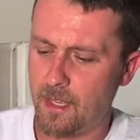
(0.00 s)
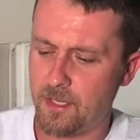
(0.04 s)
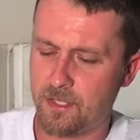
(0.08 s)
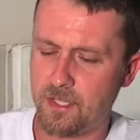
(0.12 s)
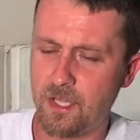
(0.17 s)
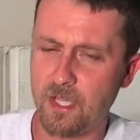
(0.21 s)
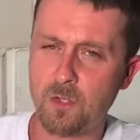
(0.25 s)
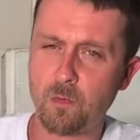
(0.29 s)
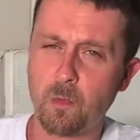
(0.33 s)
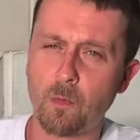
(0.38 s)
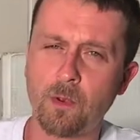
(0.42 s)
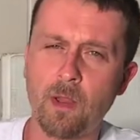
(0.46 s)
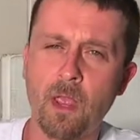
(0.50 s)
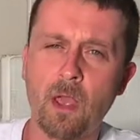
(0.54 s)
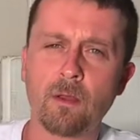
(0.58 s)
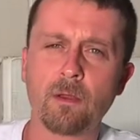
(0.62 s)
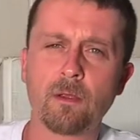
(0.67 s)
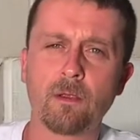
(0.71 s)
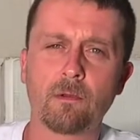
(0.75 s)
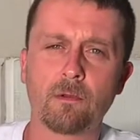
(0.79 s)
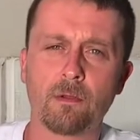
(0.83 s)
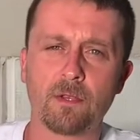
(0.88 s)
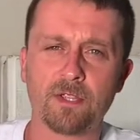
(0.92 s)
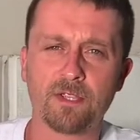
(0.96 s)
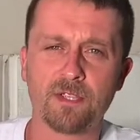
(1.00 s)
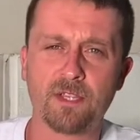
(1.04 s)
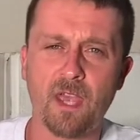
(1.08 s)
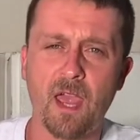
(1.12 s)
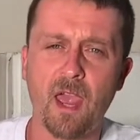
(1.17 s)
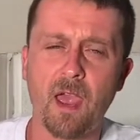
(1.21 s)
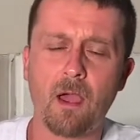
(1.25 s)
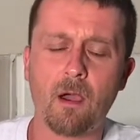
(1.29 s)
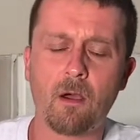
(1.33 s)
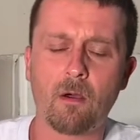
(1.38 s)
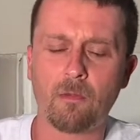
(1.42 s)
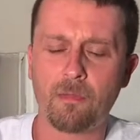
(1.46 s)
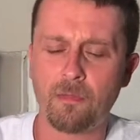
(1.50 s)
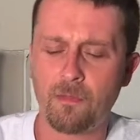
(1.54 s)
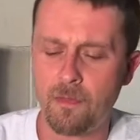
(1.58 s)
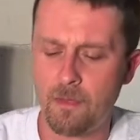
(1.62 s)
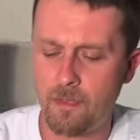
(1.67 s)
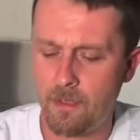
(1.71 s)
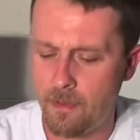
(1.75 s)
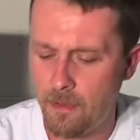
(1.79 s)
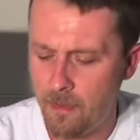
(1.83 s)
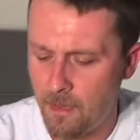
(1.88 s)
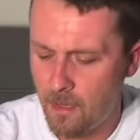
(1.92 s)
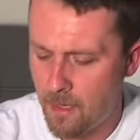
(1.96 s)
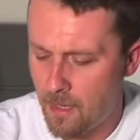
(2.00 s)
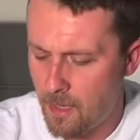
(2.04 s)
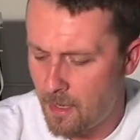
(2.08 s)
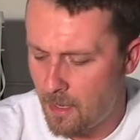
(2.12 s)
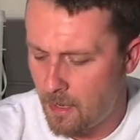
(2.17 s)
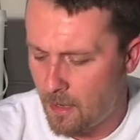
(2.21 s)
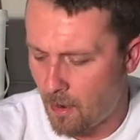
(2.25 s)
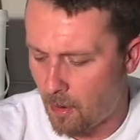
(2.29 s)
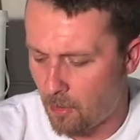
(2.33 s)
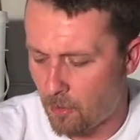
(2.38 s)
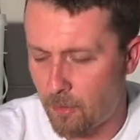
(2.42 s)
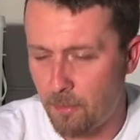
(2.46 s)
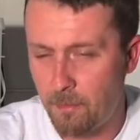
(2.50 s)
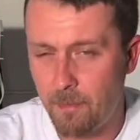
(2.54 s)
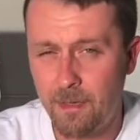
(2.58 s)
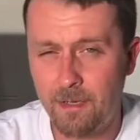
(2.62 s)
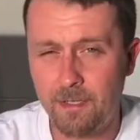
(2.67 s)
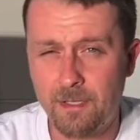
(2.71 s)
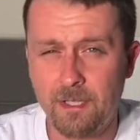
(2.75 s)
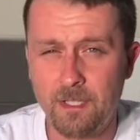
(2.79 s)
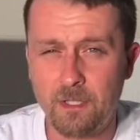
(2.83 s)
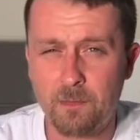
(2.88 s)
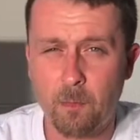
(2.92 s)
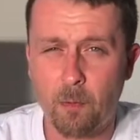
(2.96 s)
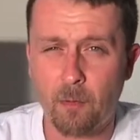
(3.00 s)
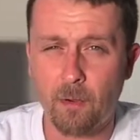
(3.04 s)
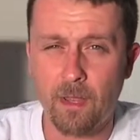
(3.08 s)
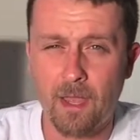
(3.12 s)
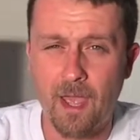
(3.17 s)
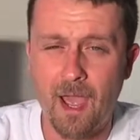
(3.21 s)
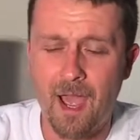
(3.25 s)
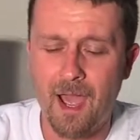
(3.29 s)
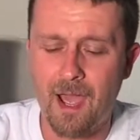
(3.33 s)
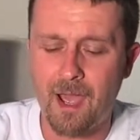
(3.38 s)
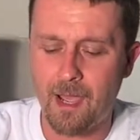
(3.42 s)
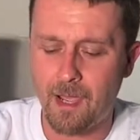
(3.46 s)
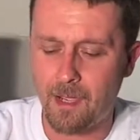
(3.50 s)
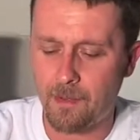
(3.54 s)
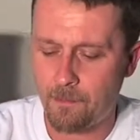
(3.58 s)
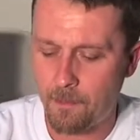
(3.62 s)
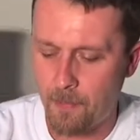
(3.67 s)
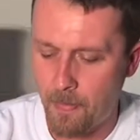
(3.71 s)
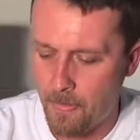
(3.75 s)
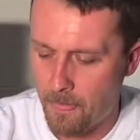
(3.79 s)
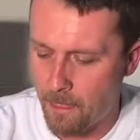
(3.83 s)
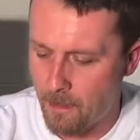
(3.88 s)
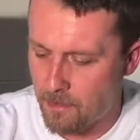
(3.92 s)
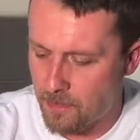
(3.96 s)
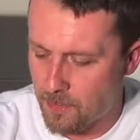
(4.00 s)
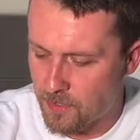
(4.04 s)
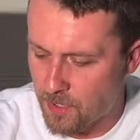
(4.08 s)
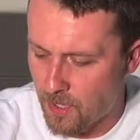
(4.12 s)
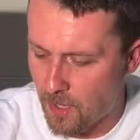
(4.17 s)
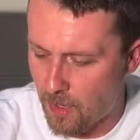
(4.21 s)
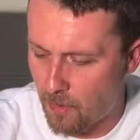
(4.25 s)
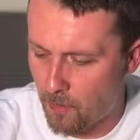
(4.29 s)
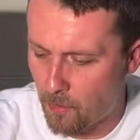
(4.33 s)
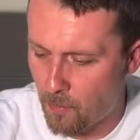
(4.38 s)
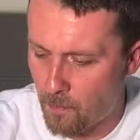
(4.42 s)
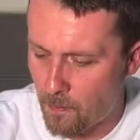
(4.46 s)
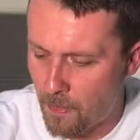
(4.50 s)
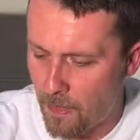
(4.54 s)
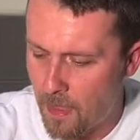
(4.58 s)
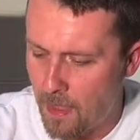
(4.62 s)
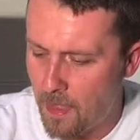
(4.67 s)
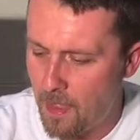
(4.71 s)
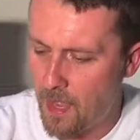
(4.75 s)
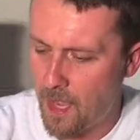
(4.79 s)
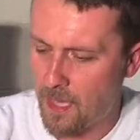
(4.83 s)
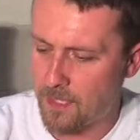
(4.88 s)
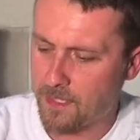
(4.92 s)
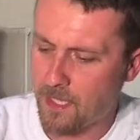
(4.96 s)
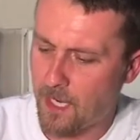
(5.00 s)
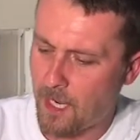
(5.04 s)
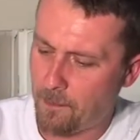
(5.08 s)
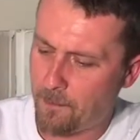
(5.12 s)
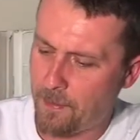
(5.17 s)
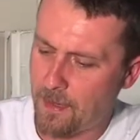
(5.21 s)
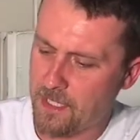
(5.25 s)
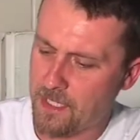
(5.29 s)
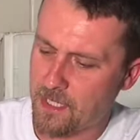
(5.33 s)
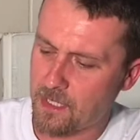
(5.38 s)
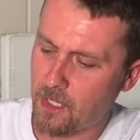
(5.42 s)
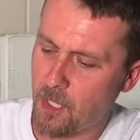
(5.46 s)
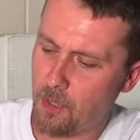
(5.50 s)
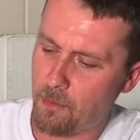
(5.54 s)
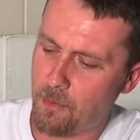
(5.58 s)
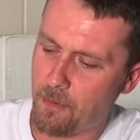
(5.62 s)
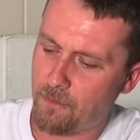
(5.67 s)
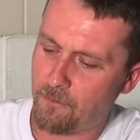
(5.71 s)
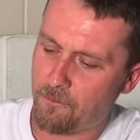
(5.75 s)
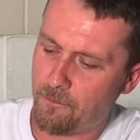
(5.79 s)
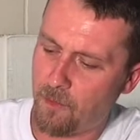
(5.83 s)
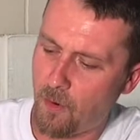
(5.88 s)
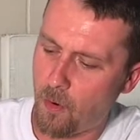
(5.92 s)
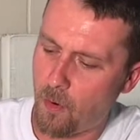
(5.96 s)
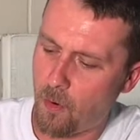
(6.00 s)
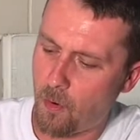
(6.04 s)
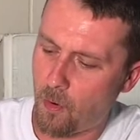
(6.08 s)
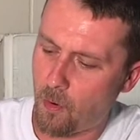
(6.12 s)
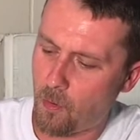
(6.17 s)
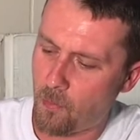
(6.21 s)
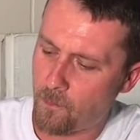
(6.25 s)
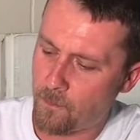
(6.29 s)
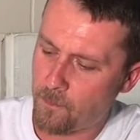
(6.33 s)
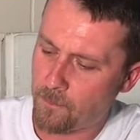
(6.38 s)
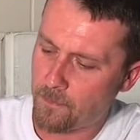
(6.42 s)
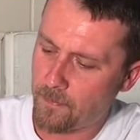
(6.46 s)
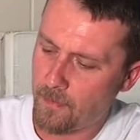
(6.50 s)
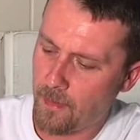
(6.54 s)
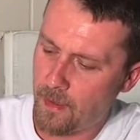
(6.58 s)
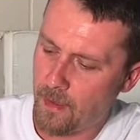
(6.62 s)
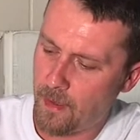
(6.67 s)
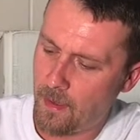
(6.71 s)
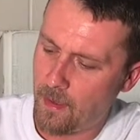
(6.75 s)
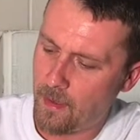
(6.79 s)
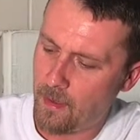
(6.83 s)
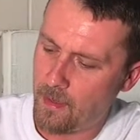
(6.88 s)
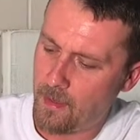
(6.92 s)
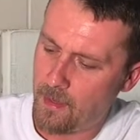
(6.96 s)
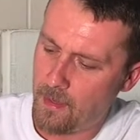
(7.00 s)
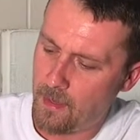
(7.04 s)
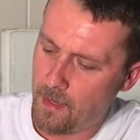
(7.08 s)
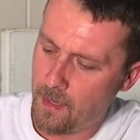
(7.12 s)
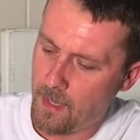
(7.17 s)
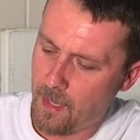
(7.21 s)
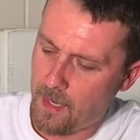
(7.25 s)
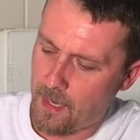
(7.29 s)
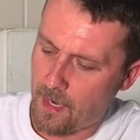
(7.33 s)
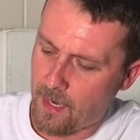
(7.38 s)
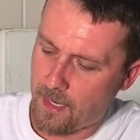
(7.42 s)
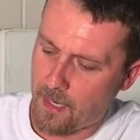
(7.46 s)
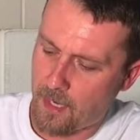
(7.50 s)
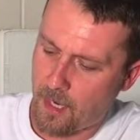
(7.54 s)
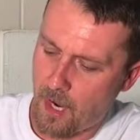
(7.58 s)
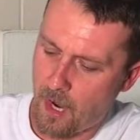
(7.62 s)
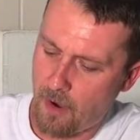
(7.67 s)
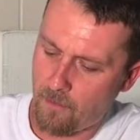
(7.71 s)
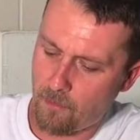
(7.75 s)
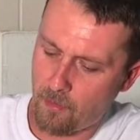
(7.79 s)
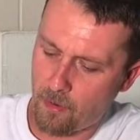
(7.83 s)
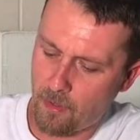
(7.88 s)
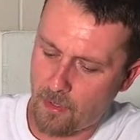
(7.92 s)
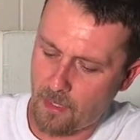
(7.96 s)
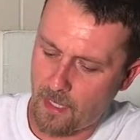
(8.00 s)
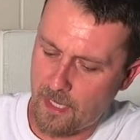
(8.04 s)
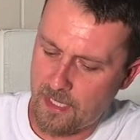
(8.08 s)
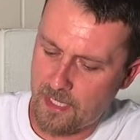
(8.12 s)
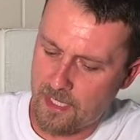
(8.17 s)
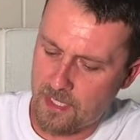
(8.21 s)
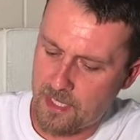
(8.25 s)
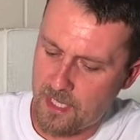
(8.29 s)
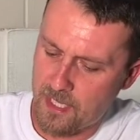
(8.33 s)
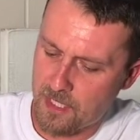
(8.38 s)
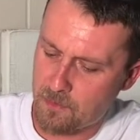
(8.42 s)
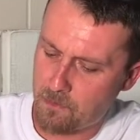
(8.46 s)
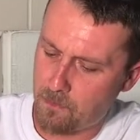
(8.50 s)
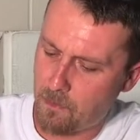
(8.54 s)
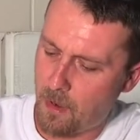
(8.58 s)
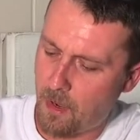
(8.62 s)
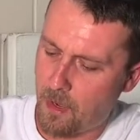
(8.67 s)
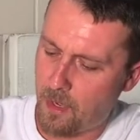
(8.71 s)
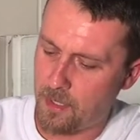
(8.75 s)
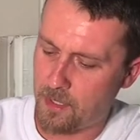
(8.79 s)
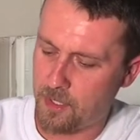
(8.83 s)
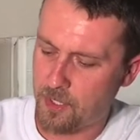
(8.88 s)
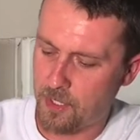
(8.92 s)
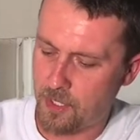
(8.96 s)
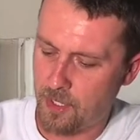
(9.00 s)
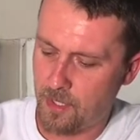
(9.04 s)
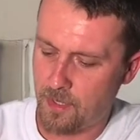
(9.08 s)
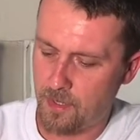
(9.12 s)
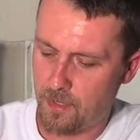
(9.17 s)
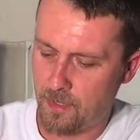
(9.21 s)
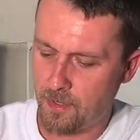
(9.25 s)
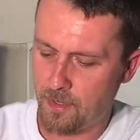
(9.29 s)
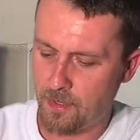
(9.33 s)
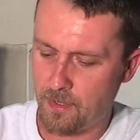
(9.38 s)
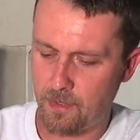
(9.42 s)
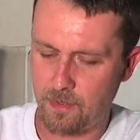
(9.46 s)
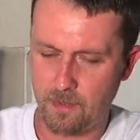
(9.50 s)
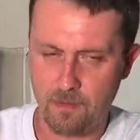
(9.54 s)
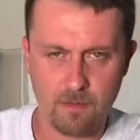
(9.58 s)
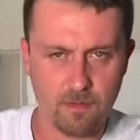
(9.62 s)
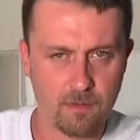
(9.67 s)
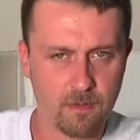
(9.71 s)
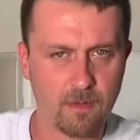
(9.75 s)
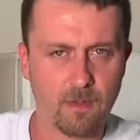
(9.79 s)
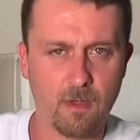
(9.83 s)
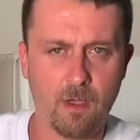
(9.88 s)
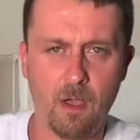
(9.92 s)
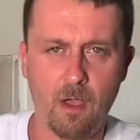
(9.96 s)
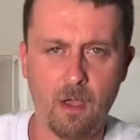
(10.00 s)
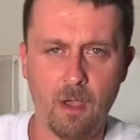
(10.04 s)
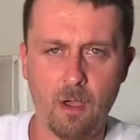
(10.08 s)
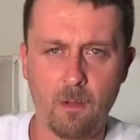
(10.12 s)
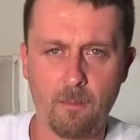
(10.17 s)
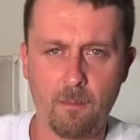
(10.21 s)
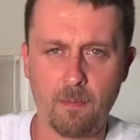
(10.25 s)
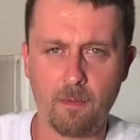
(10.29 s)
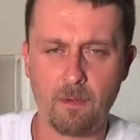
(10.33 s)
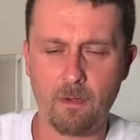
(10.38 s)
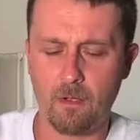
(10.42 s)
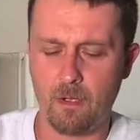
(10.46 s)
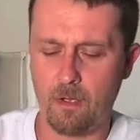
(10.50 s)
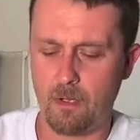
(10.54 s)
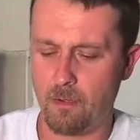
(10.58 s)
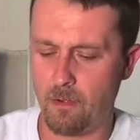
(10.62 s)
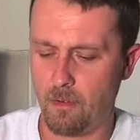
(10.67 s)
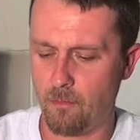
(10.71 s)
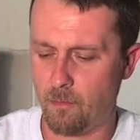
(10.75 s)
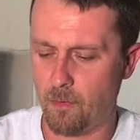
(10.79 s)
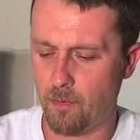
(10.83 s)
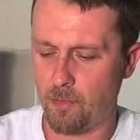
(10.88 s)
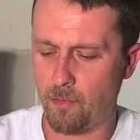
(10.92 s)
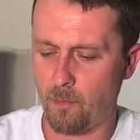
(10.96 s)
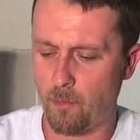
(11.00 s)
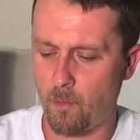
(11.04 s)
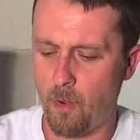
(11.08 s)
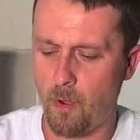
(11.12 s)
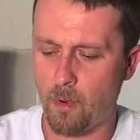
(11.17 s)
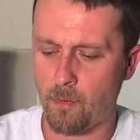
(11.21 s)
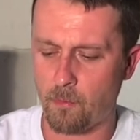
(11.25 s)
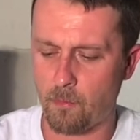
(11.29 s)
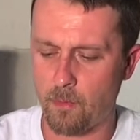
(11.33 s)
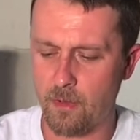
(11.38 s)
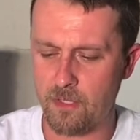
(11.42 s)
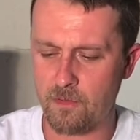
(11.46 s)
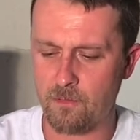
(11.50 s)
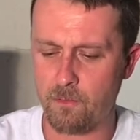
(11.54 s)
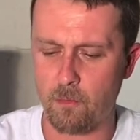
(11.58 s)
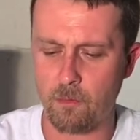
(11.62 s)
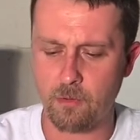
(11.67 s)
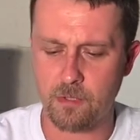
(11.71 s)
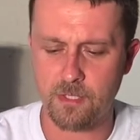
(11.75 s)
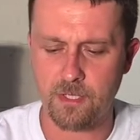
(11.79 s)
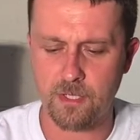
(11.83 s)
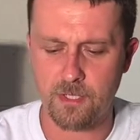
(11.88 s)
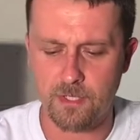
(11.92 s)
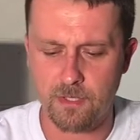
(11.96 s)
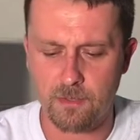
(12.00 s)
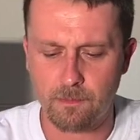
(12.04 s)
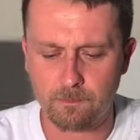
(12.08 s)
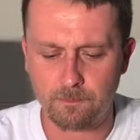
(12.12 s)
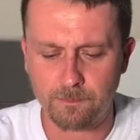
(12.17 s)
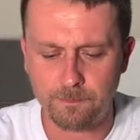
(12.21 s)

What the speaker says: since we're down here in the south, our humidity is pretty high. So I take a piece of aluminum foil and I cover at least this much up with the water reservoir system.